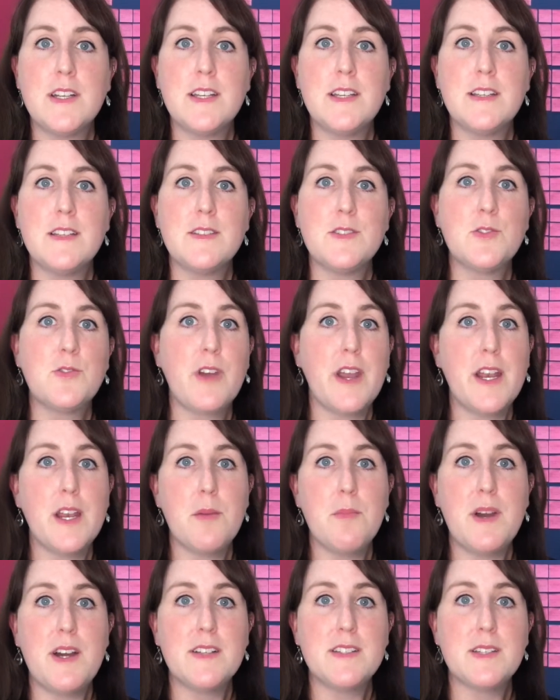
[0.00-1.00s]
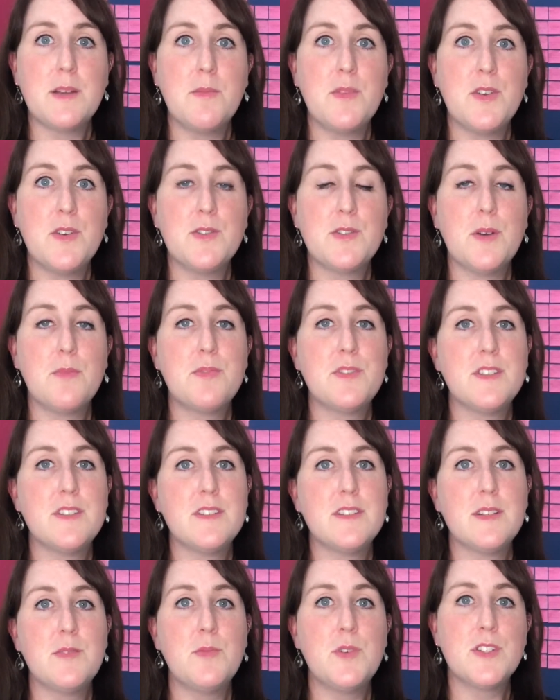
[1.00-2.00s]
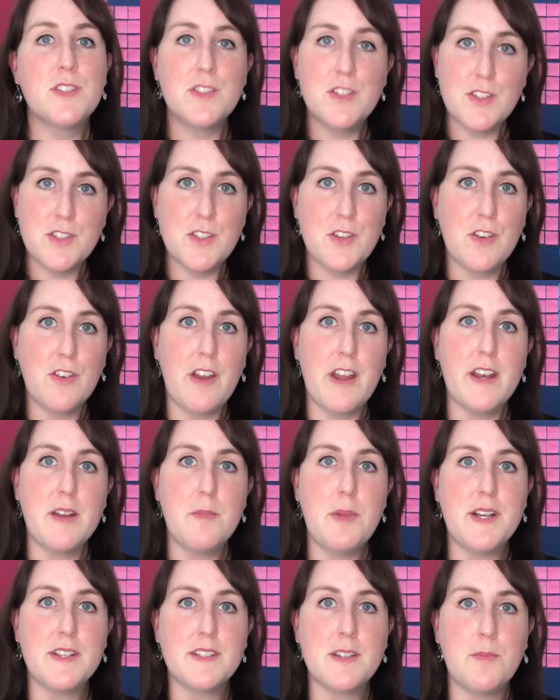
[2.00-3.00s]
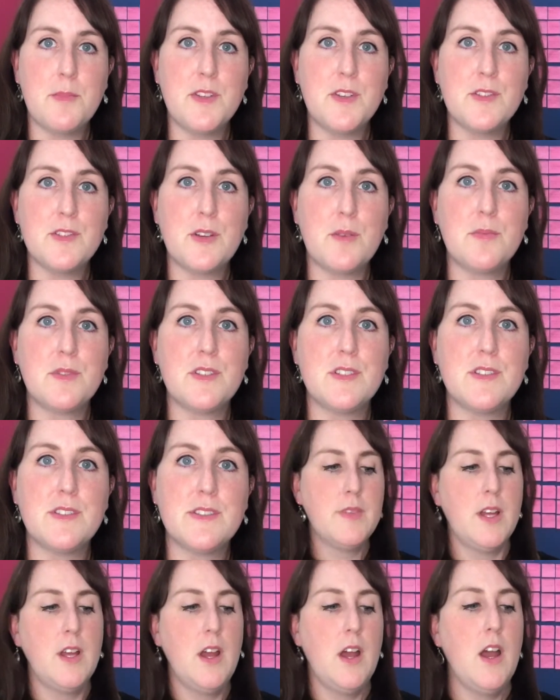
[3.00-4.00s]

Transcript: is great about some of those options and what's not so great about some of those options.